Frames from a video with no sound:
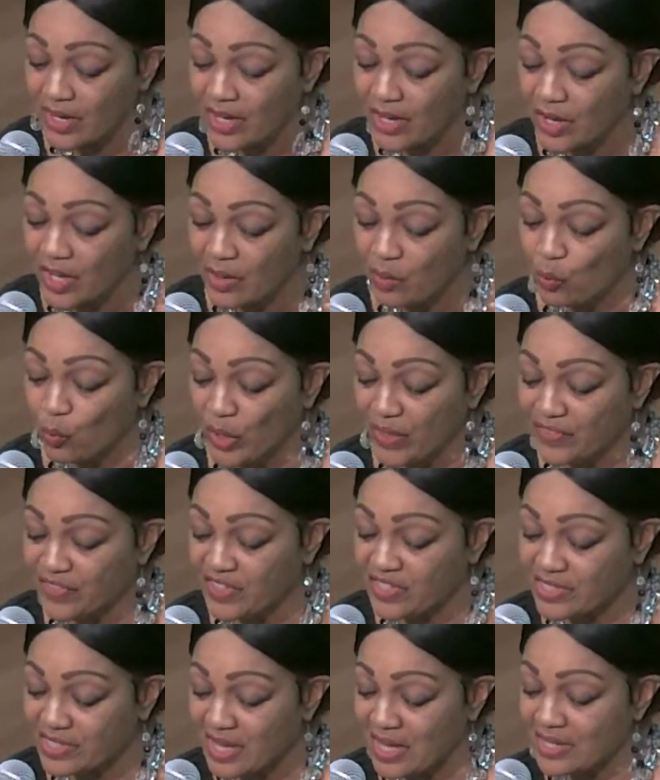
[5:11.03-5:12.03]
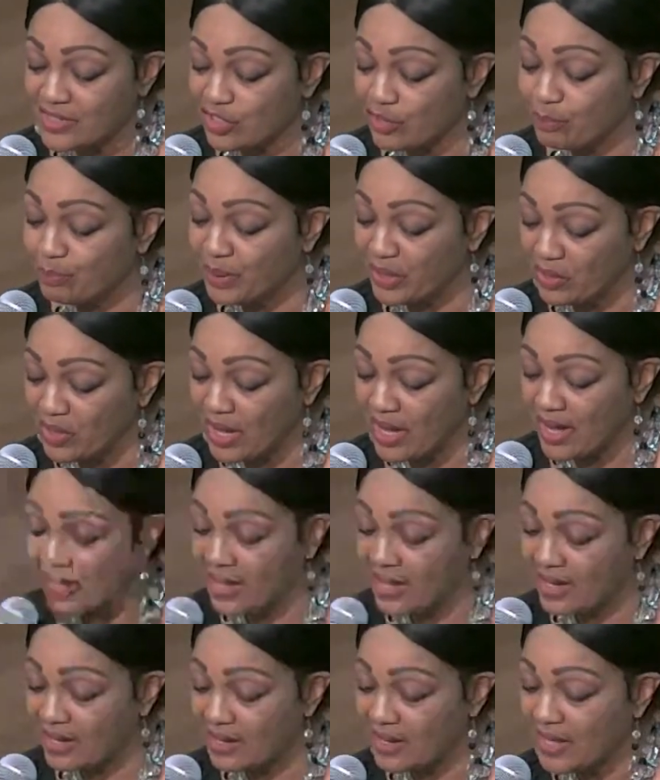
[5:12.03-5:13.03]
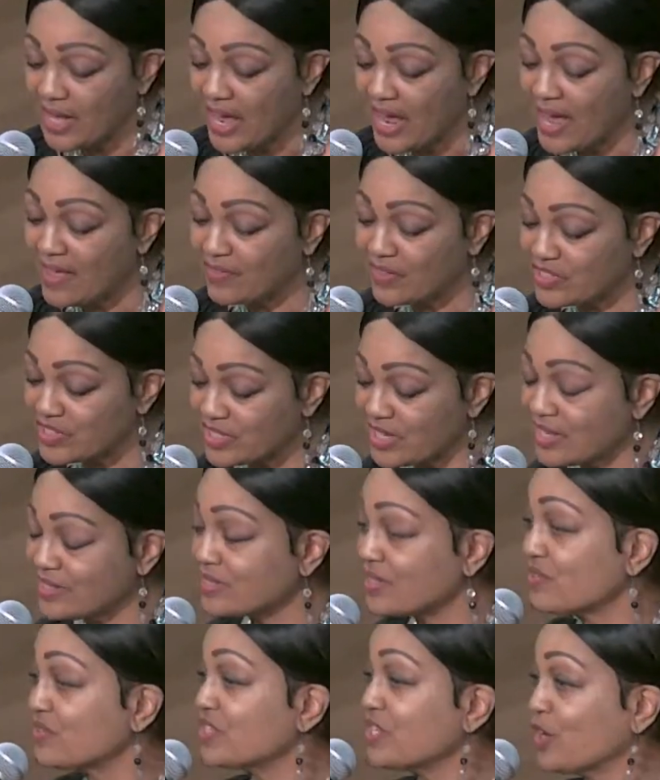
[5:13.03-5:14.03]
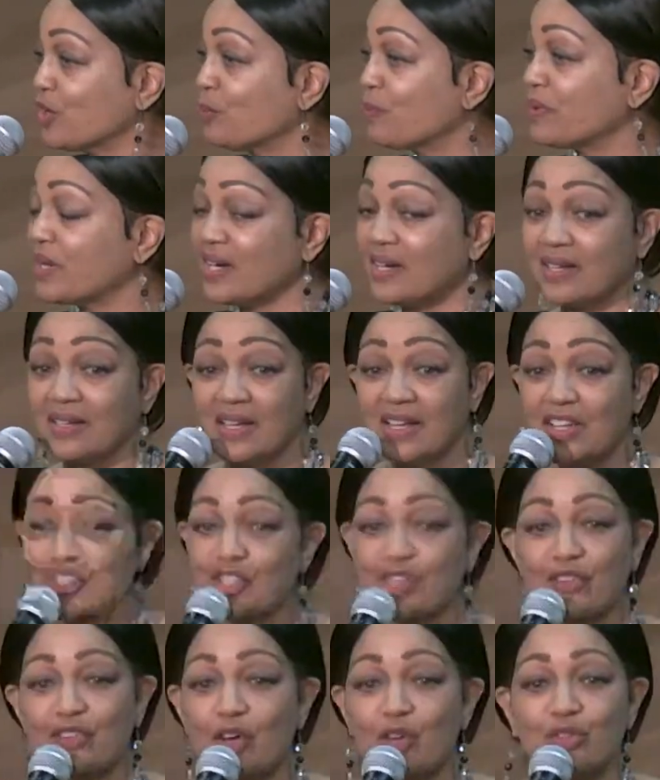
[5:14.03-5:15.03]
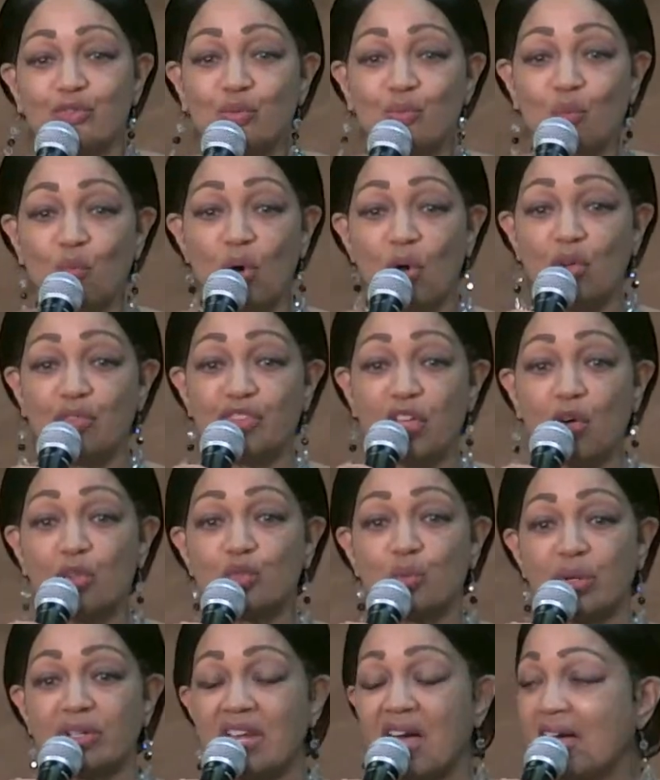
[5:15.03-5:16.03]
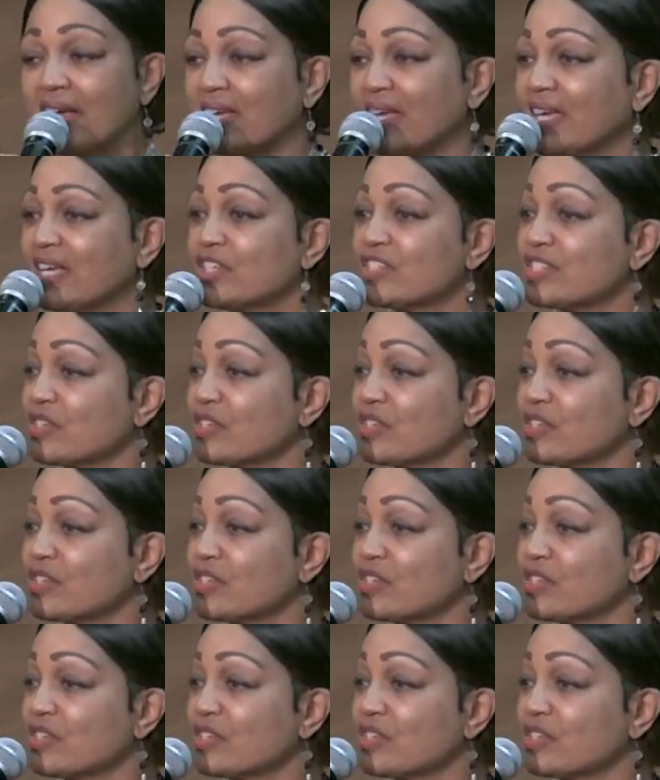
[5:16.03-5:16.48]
with the sons of Bilhah and the sons of Zilpah. So those were not his